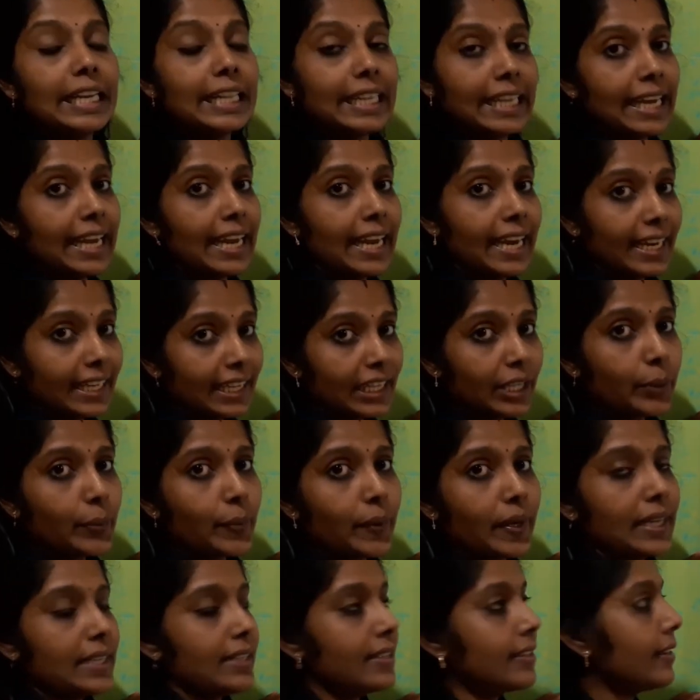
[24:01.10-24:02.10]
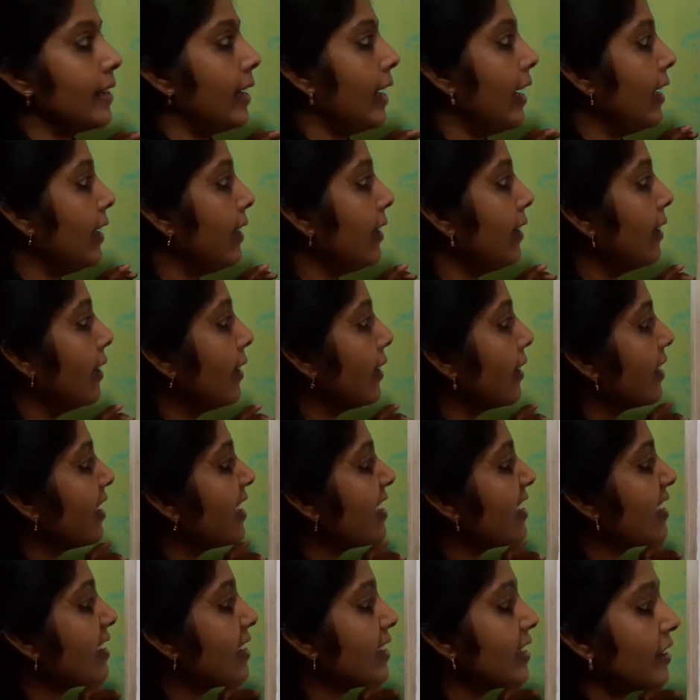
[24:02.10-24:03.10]
the 8th question,
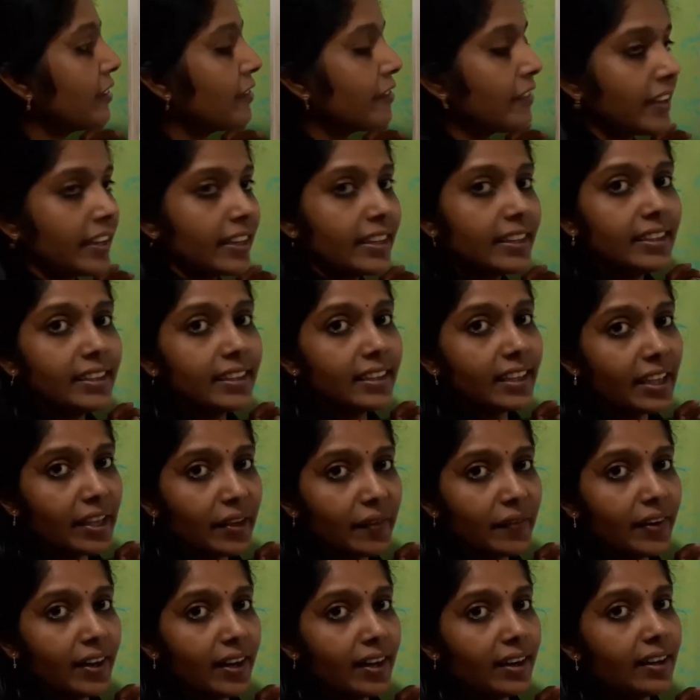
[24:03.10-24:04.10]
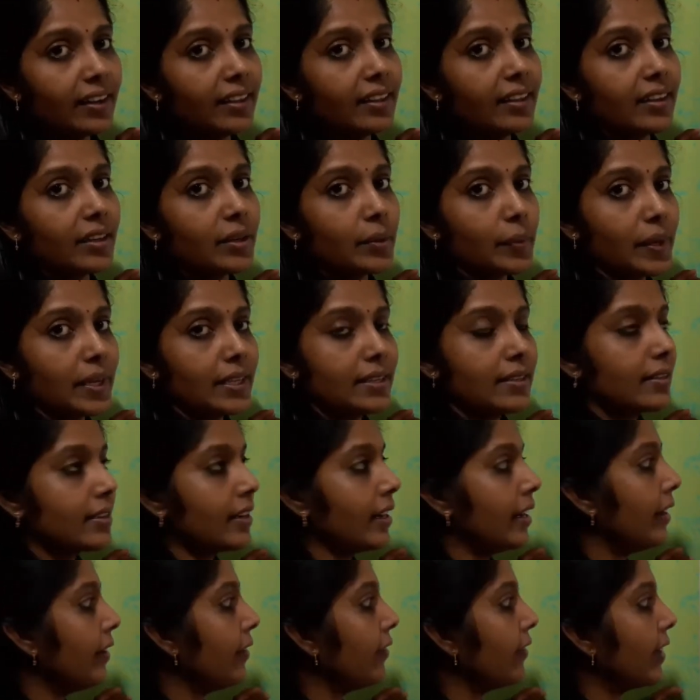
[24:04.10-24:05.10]
this is the figure given in the
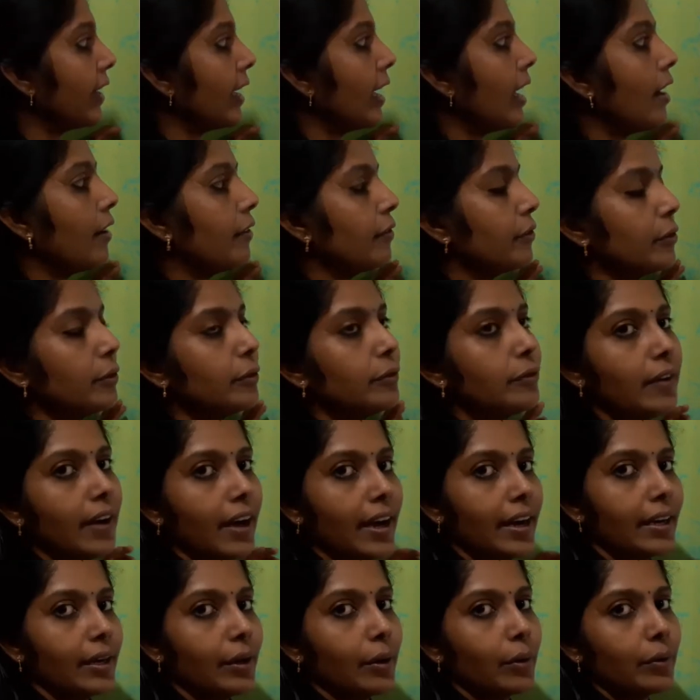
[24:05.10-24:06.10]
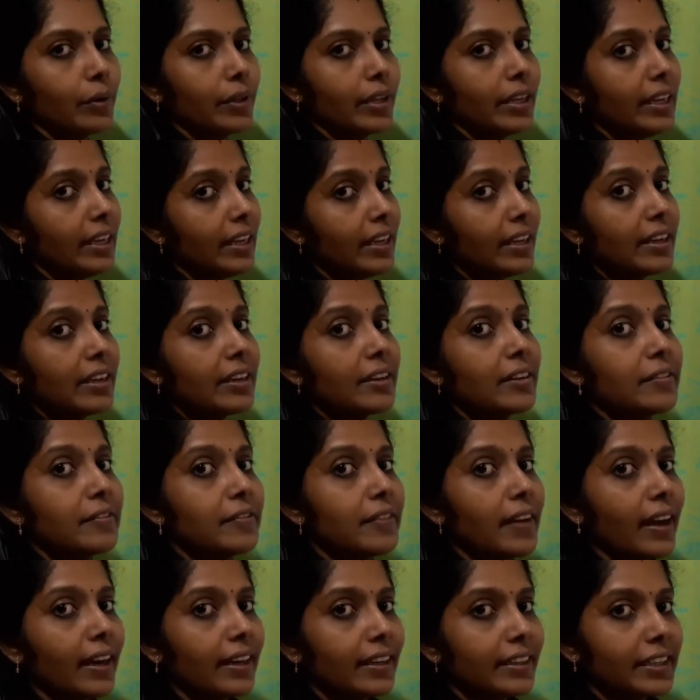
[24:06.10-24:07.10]
question. We have to find out the
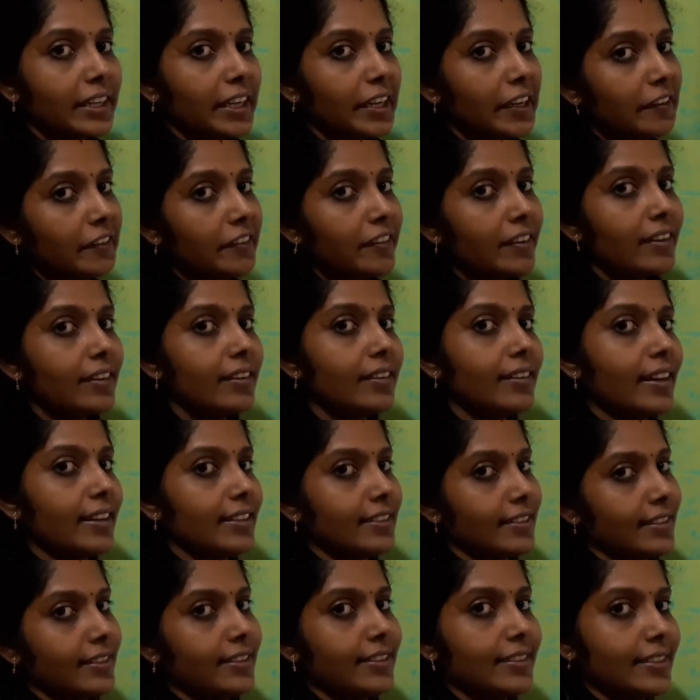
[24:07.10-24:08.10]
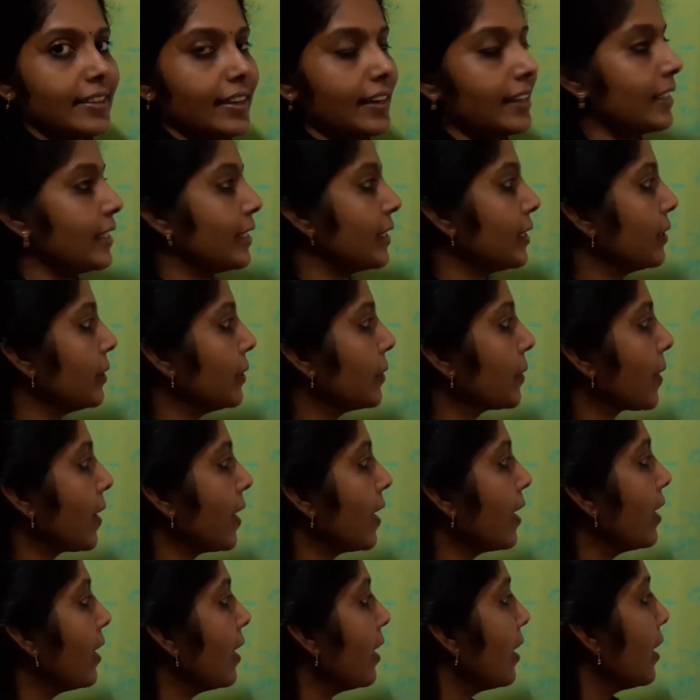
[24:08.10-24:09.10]
effective resistance.
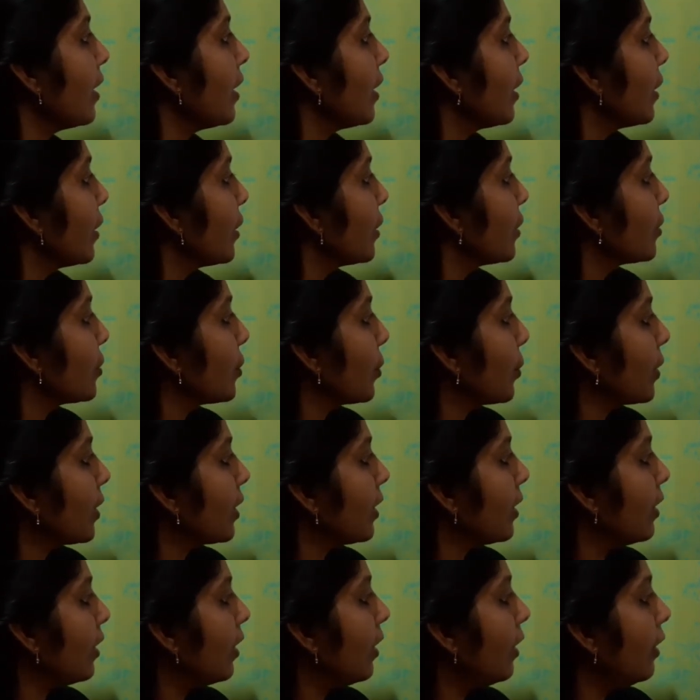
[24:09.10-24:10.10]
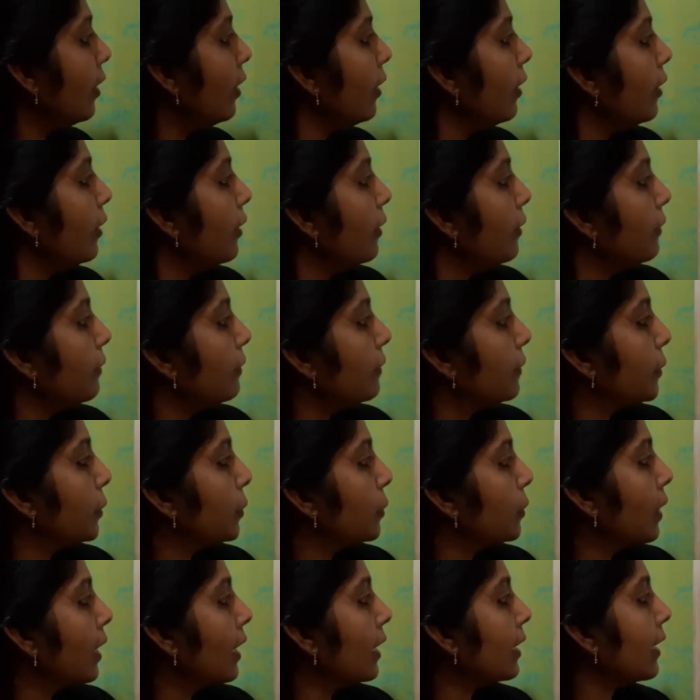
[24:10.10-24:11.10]
Okay. So, here
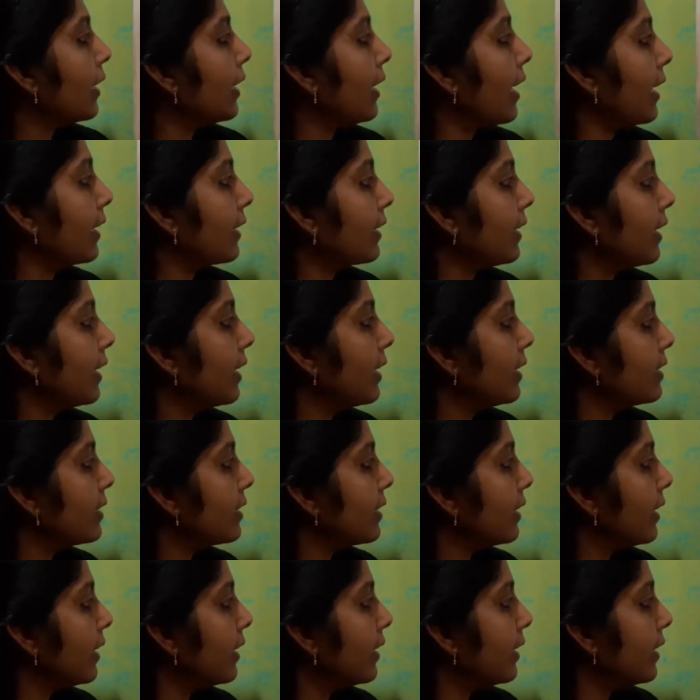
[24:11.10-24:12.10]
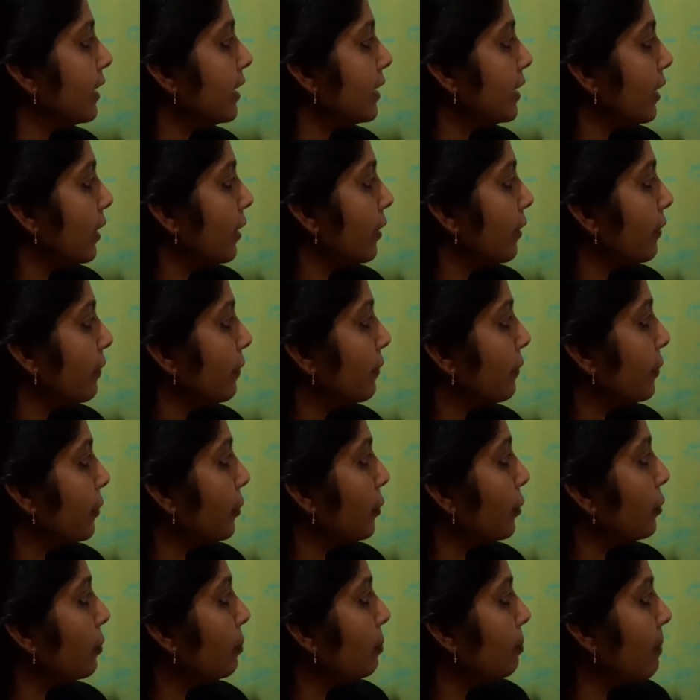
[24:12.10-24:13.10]
few are connected in series,
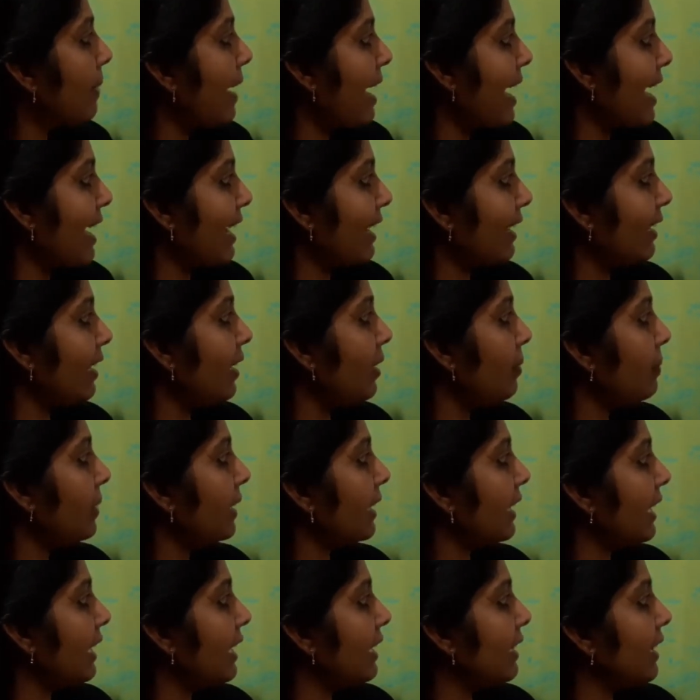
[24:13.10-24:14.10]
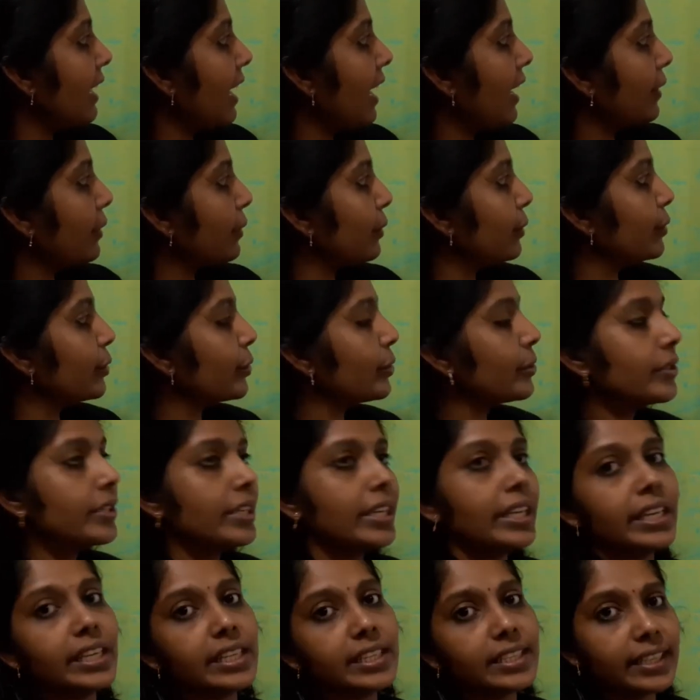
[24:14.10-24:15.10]
few parallel, but in that also
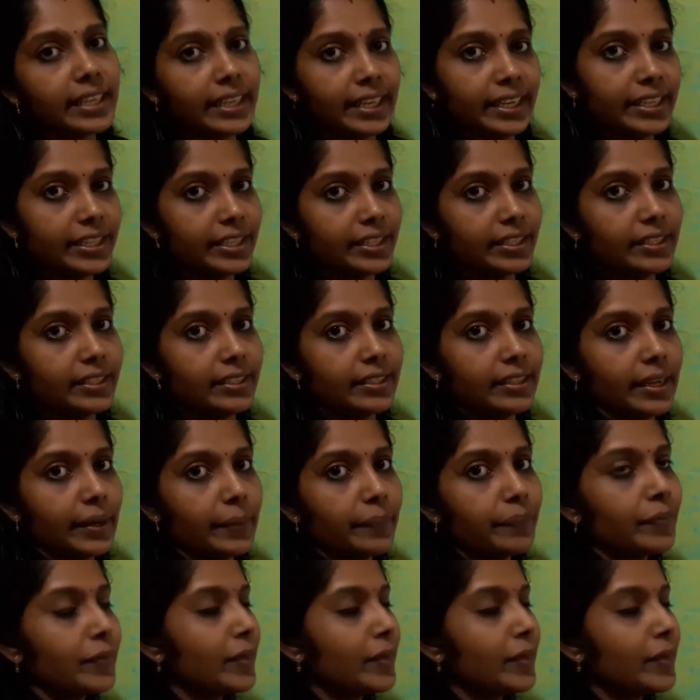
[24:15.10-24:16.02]
series connection is there.